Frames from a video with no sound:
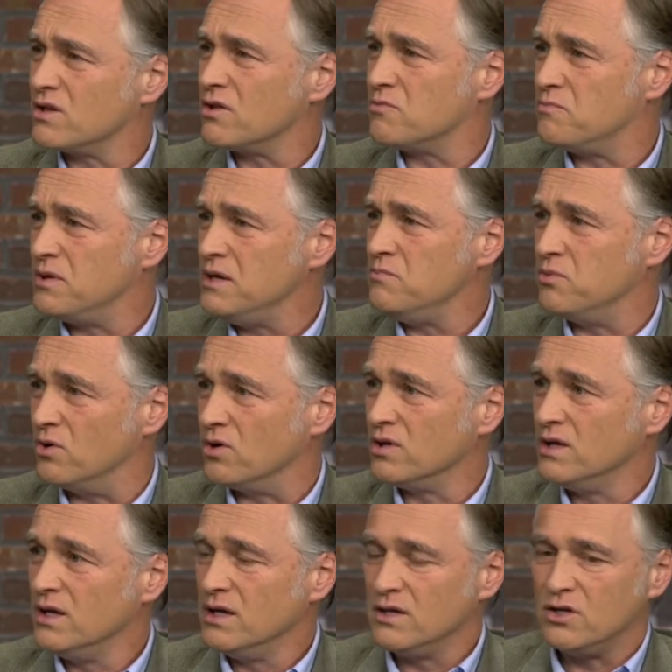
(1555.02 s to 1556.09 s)
with other people.
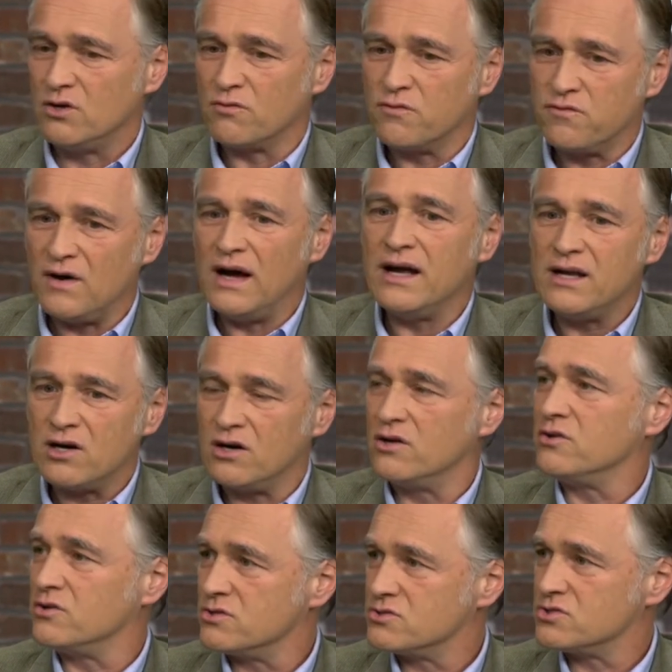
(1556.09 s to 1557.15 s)
You know, find
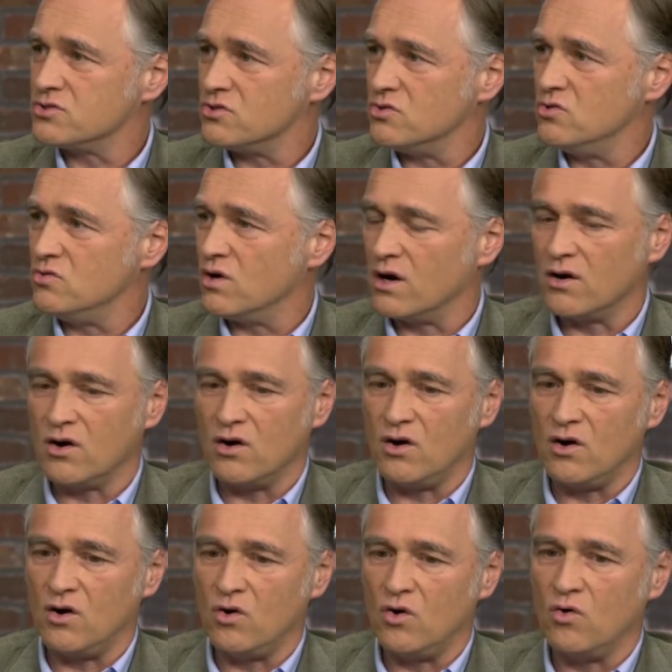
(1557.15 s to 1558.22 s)
others who are
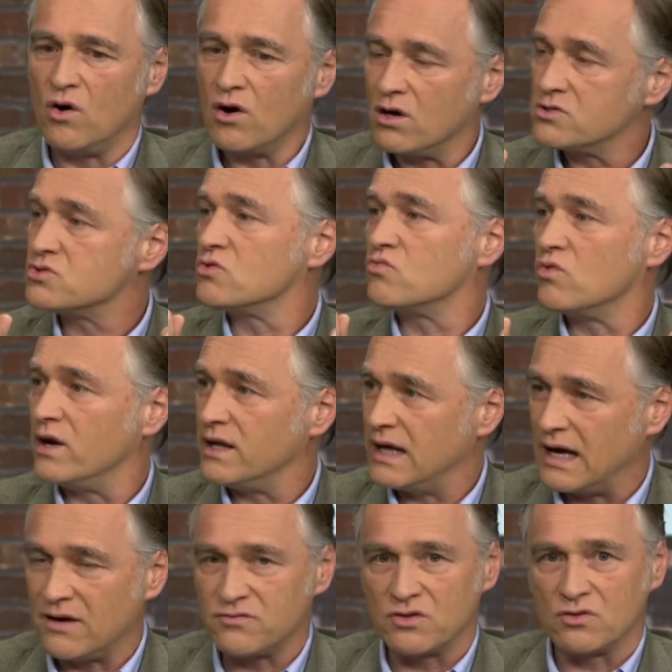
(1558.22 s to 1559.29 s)
also
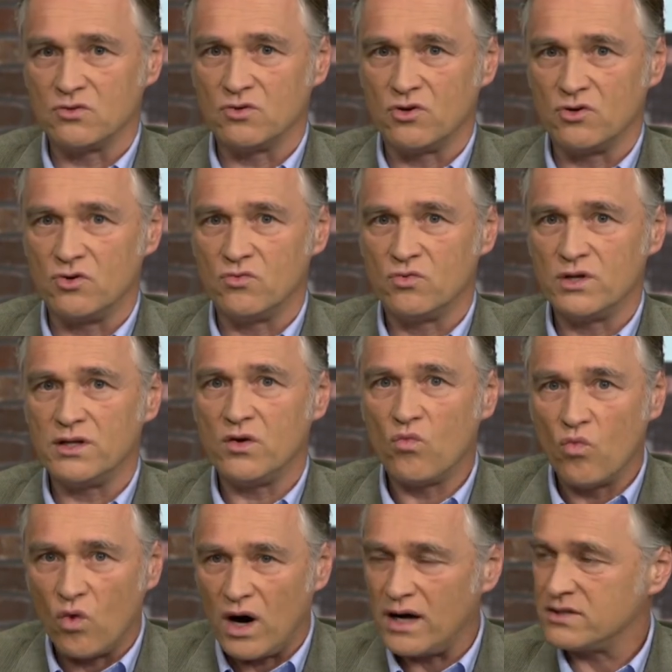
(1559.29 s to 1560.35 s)
running after the Lord, who really
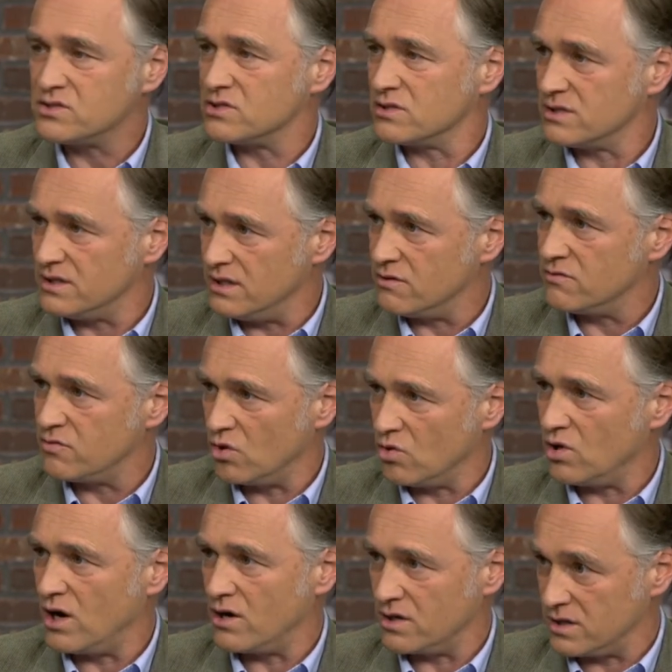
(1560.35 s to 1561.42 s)
want to live
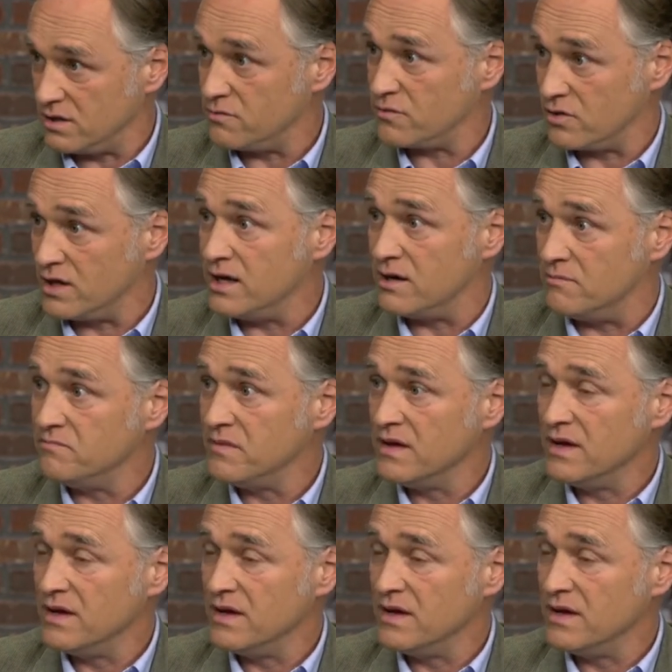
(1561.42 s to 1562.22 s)
wholeheartedly for mm-hmm. Him,